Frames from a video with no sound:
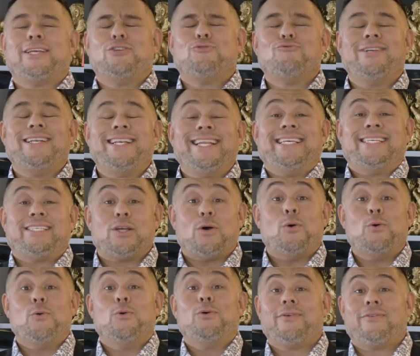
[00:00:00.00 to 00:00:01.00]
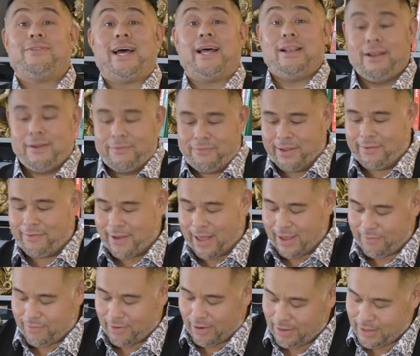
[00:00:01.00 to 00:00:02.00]
has released all of that lovely
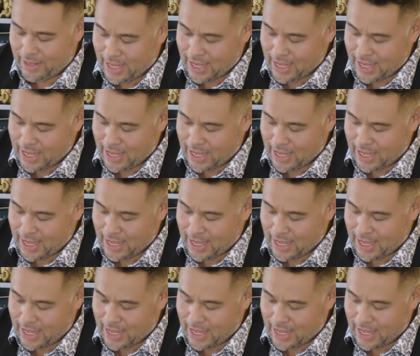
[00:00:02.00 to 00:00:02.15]
flavor.